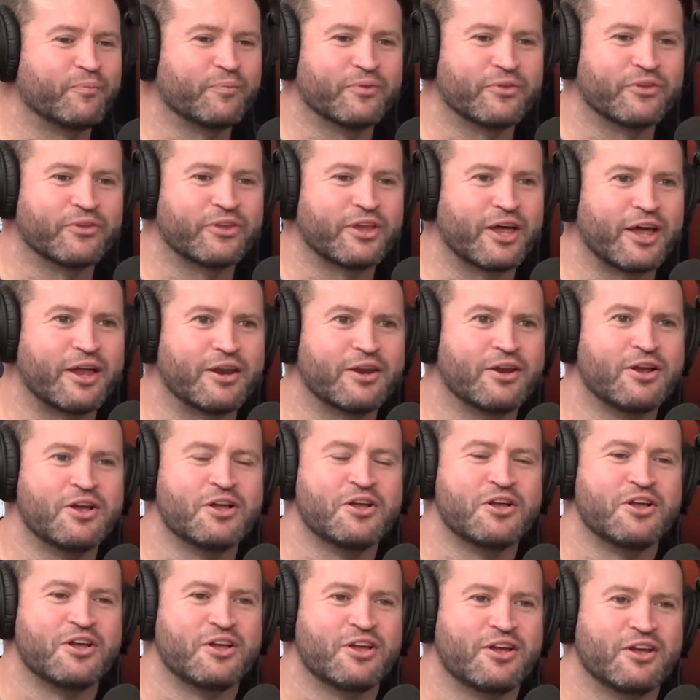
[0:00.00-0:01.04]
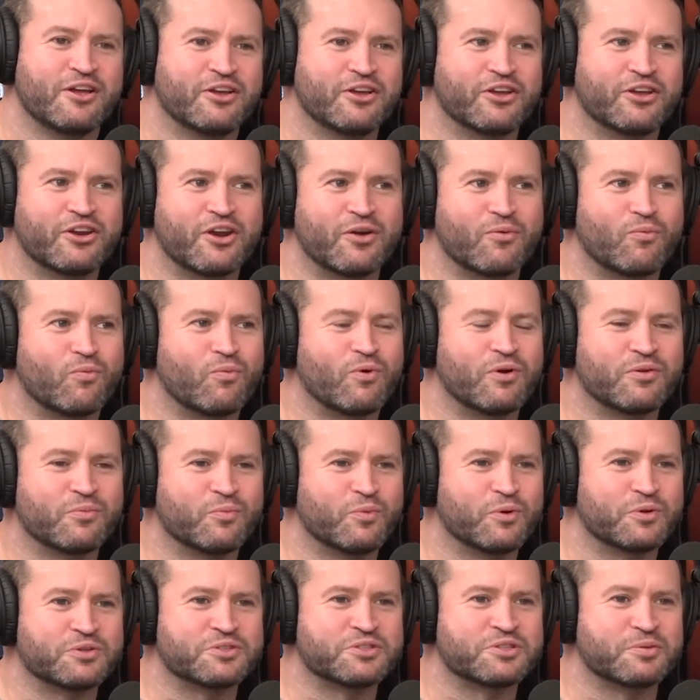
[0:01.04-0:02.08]
That
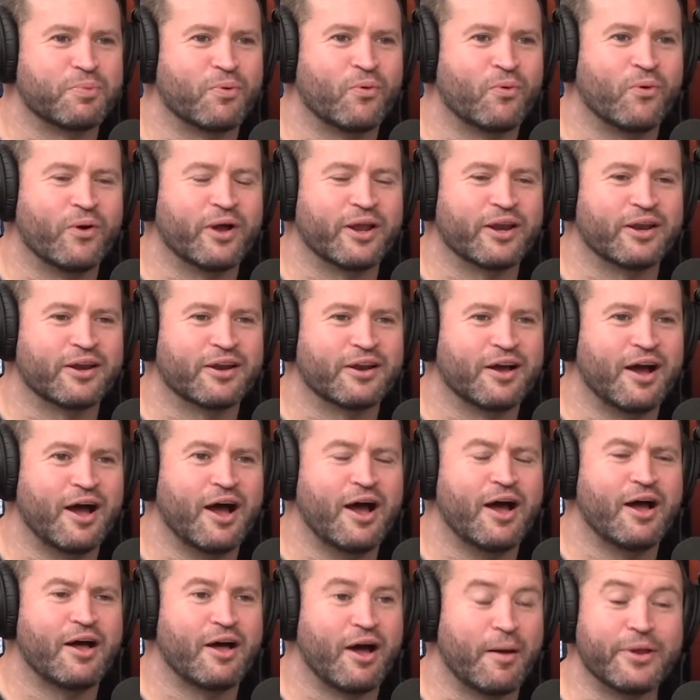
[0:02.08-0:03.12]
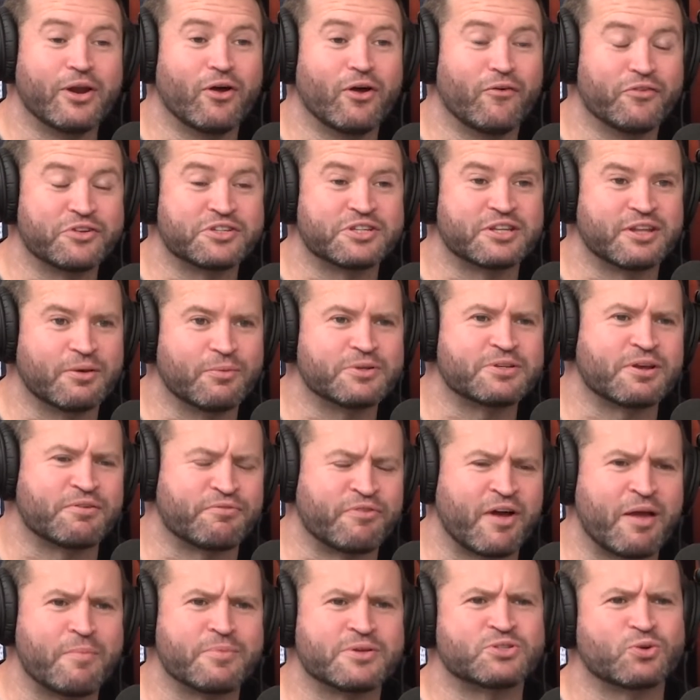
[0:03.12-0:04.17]
what's the point? I mean, obviously there was that
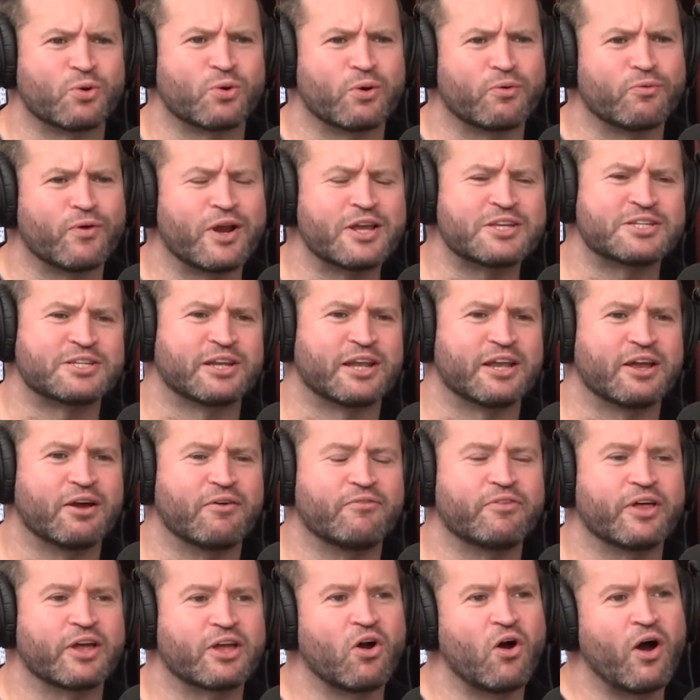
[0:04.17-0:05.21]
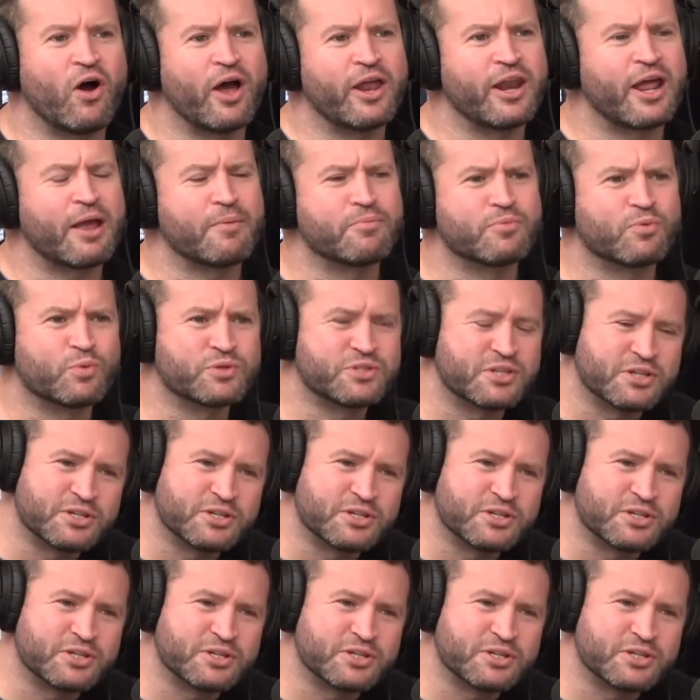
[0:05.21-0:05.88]
famous story recently of that guy named, was it